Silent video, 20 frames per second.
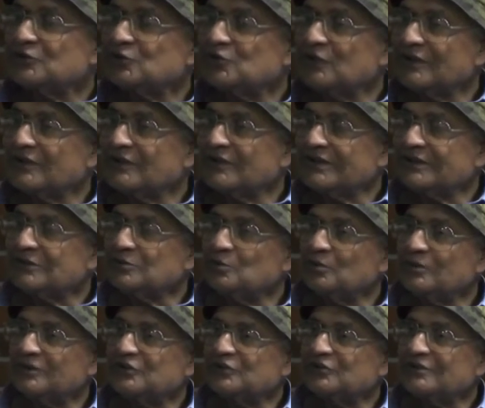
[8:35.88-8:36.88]
circuit
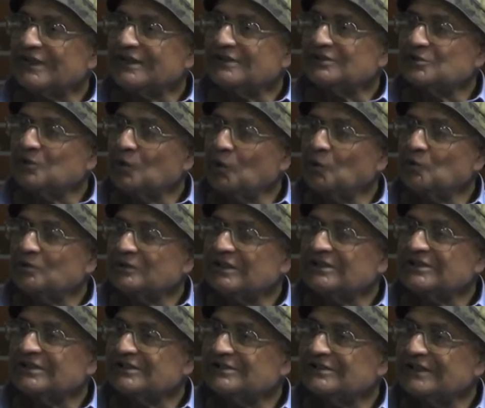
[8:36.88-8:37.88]
which said, oh, this
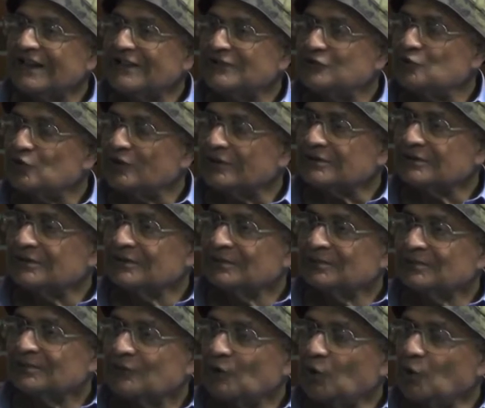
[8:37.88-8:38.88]
is danger,
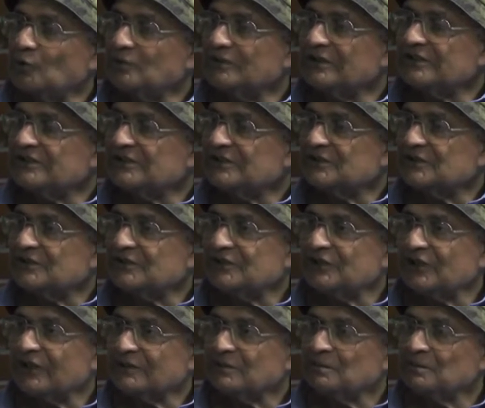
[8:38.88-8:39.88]
oh, this is
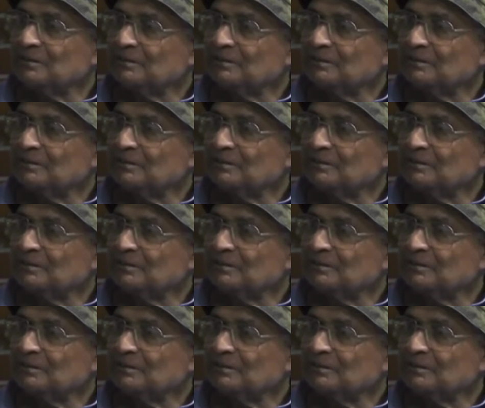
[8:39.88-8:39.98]
fear,